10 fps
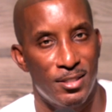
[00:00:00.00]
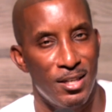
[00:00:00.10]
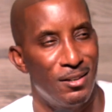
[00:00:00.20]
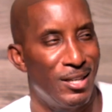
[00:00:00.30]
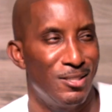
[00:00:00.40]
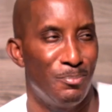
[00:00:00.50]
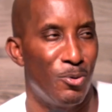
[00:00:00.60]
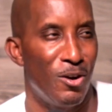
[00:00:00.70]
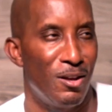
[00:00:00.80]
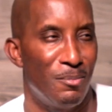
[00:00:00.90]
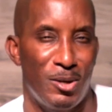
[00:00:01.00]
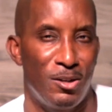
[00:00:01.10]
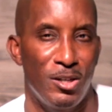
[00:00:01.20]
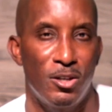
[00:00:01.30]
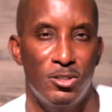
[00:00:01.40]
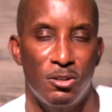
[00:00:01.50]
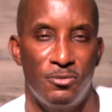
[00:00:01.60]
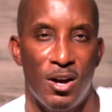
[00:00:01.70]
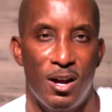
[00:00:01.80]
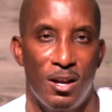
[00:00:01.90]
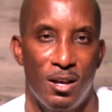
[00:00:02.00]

skill. That's important, but it only goes so far.